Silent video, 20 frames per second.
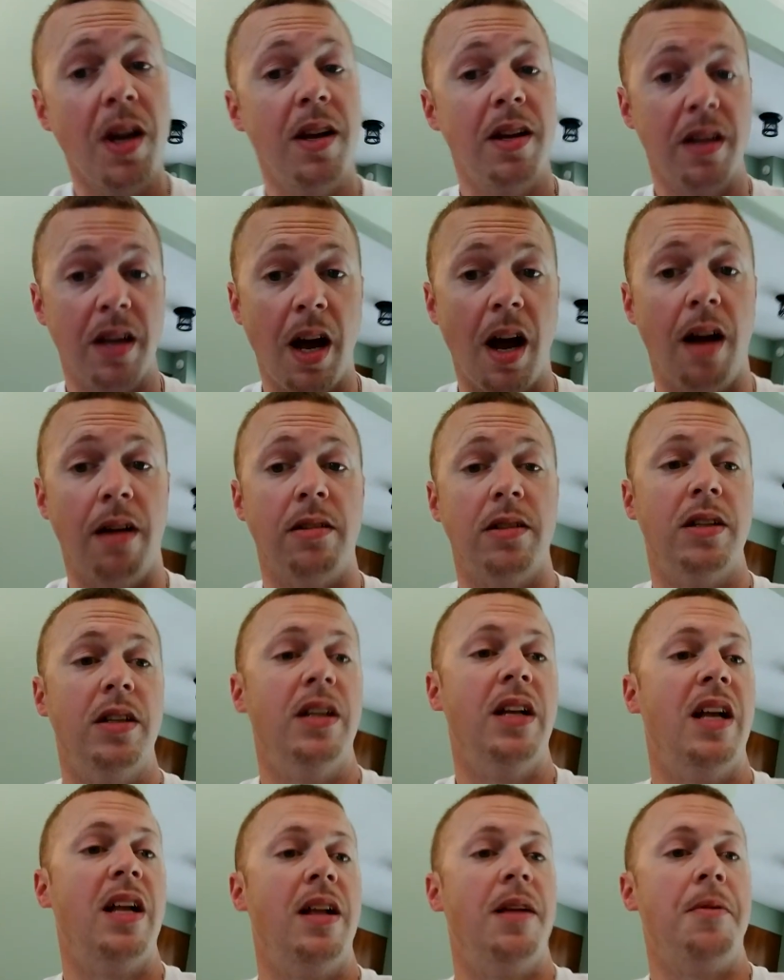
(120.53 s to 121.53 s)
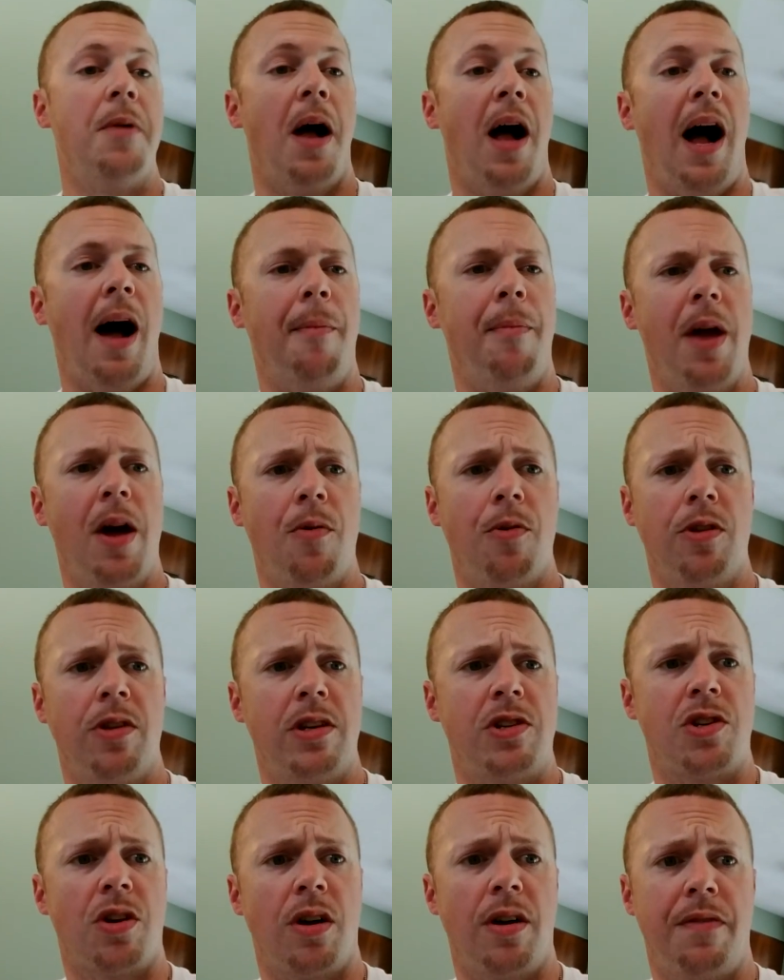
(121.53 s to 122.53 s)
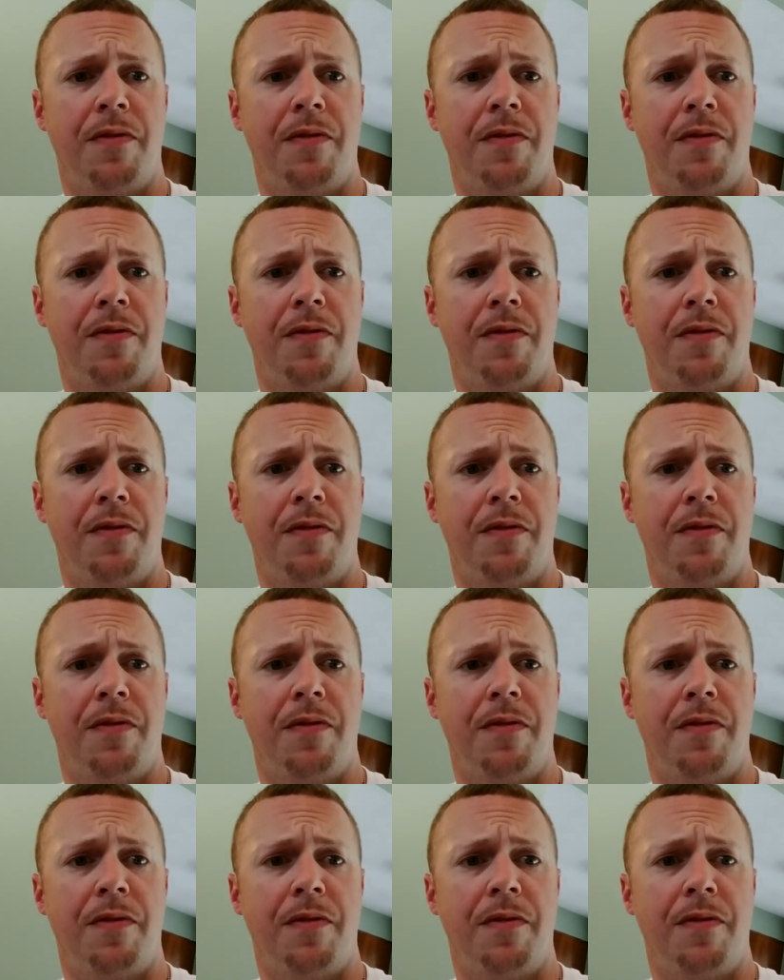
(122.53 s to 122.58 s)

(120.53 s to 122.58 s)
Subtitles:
Yeah. I'm not really sure